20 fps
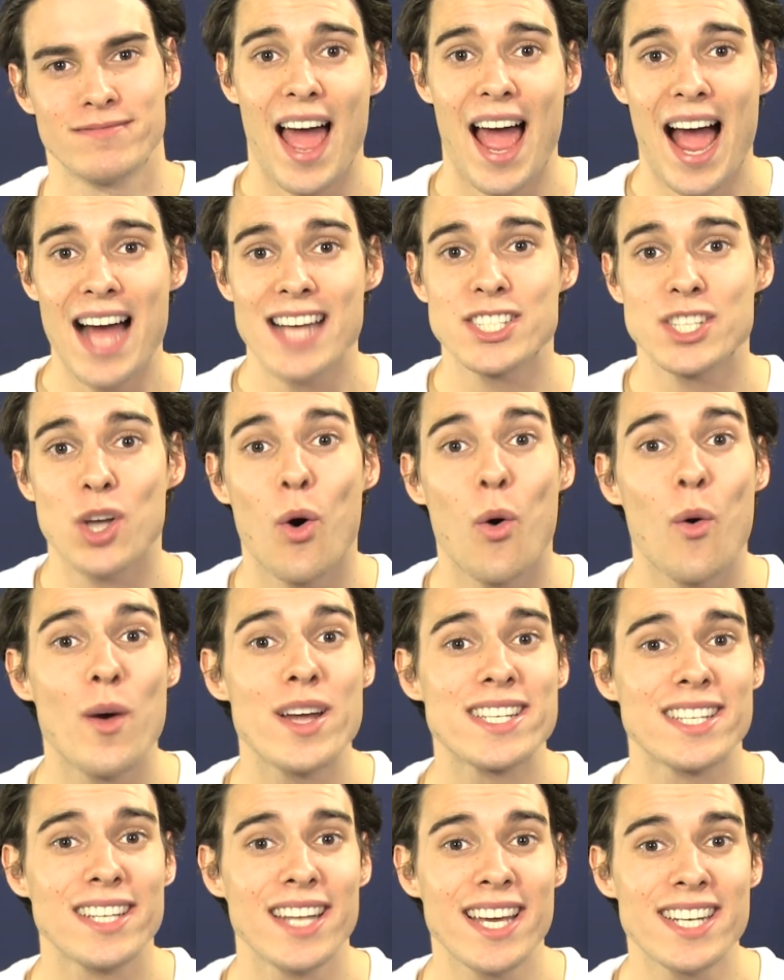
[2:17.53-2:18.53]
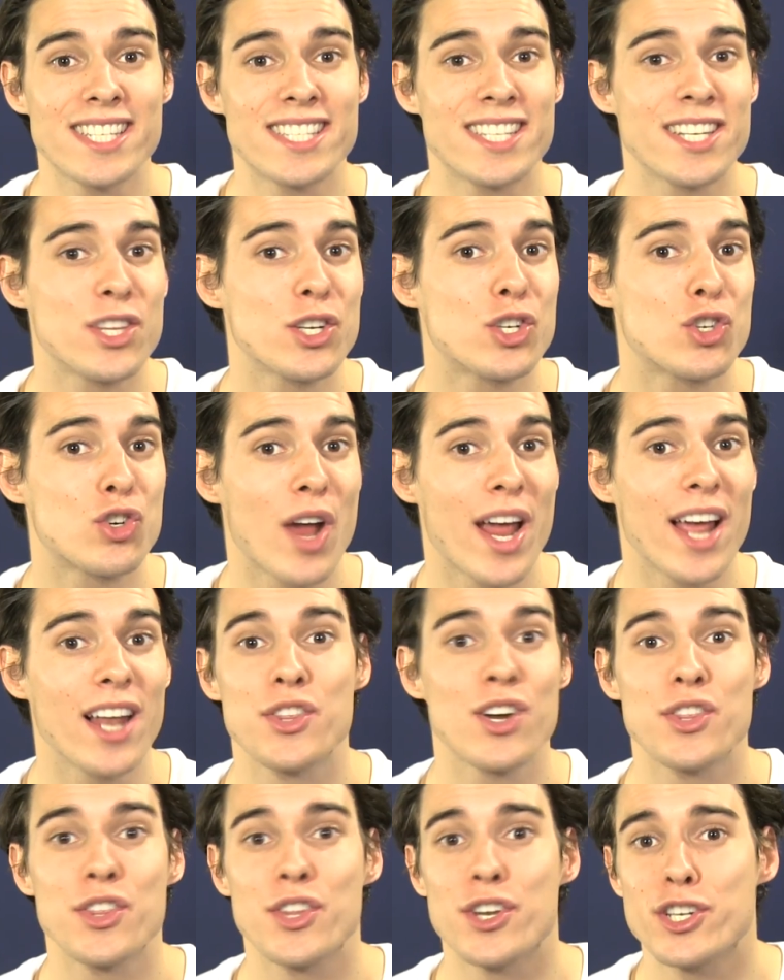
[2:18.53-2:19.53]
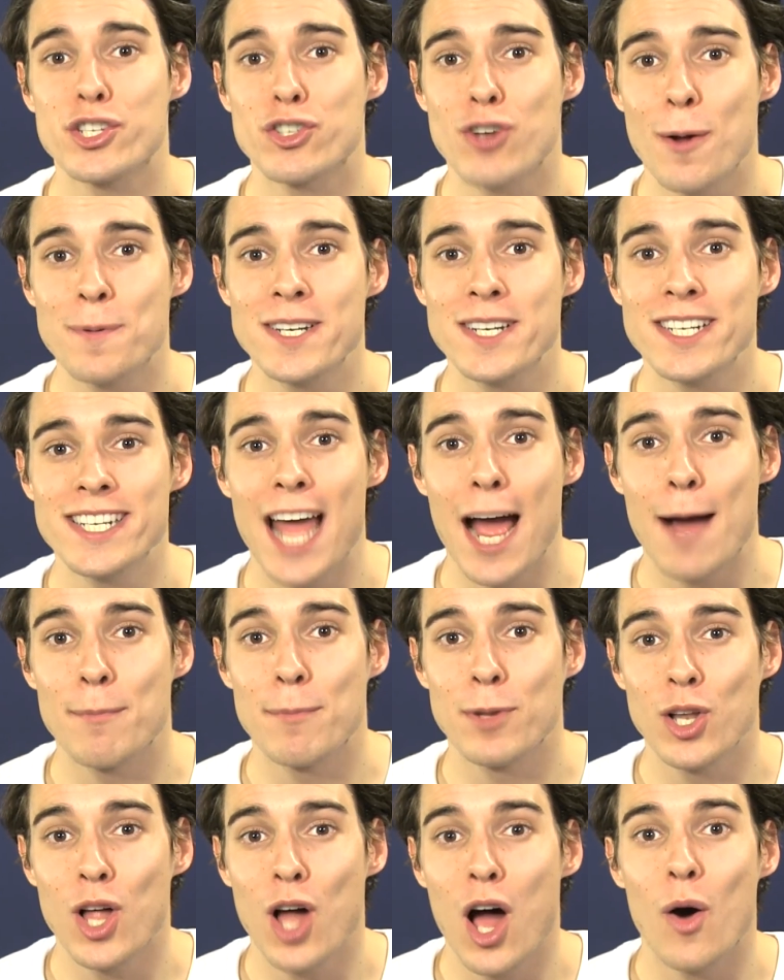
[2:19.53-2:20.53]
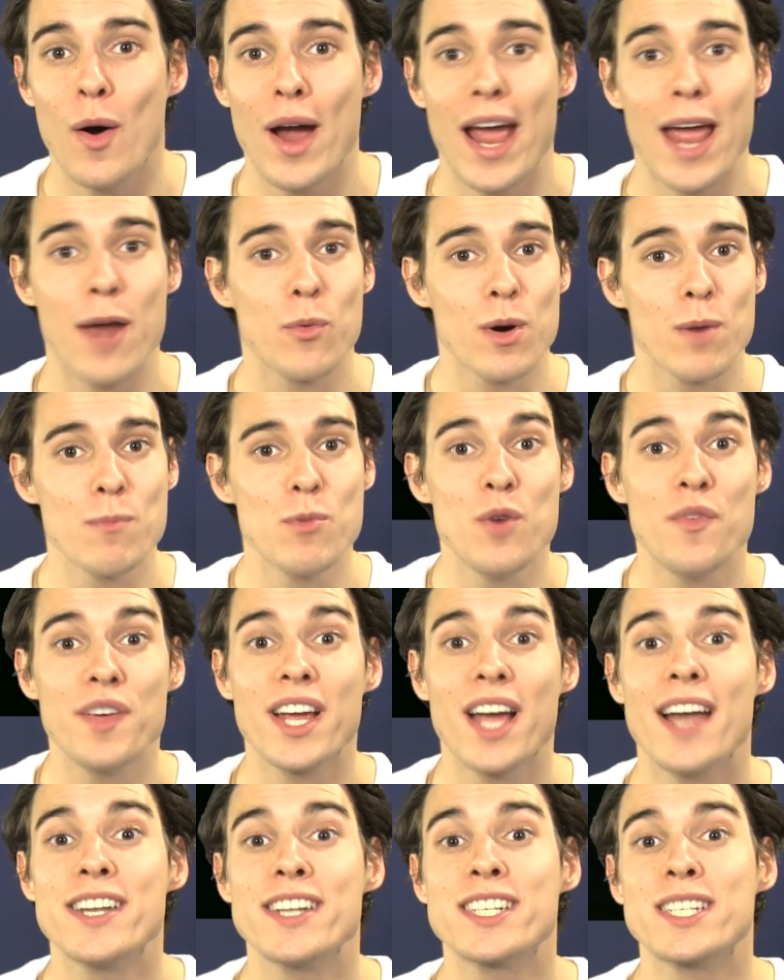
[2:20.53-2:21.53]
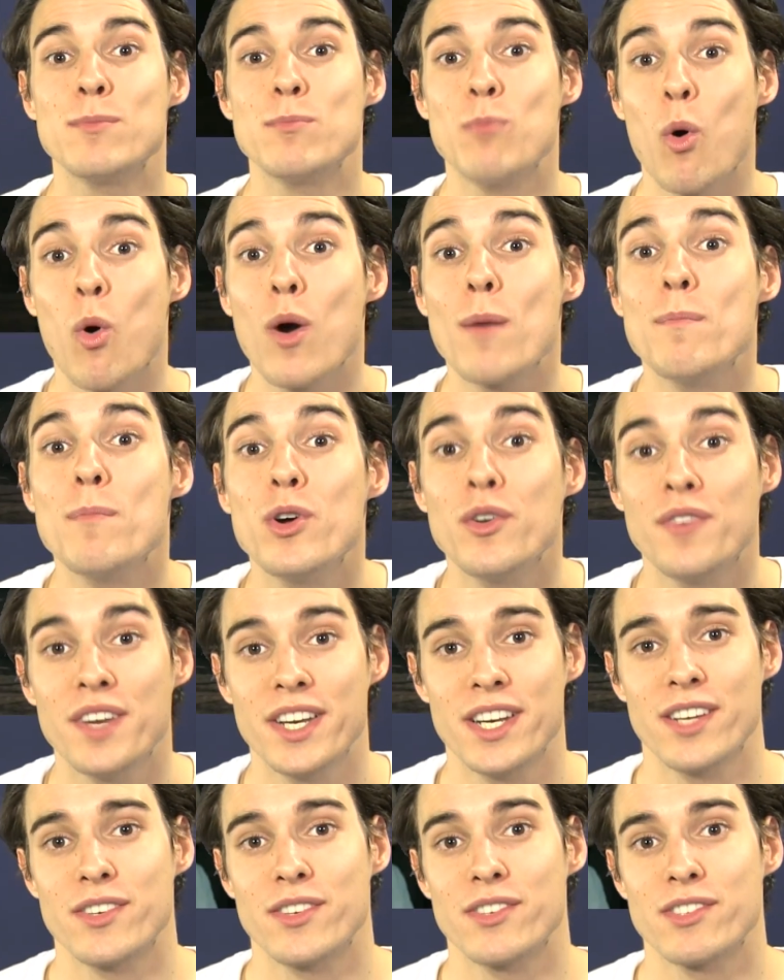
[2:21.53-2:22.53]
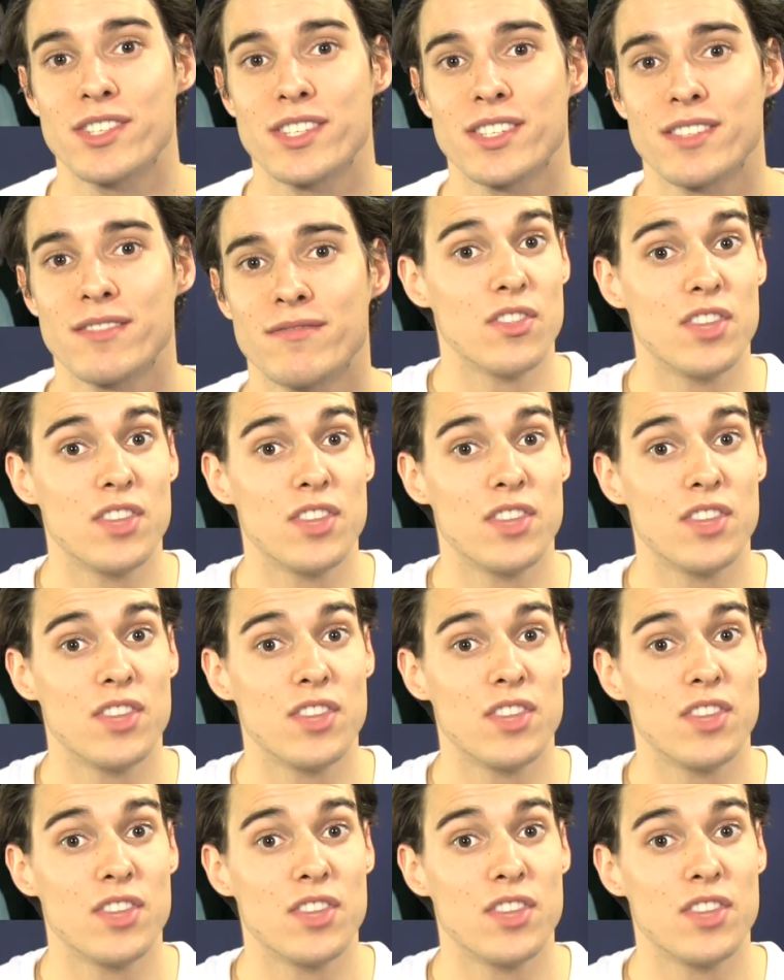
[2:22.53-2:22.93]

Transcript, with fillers: As always, links to the trailer in the description down below, and we're moving on to some more movie news.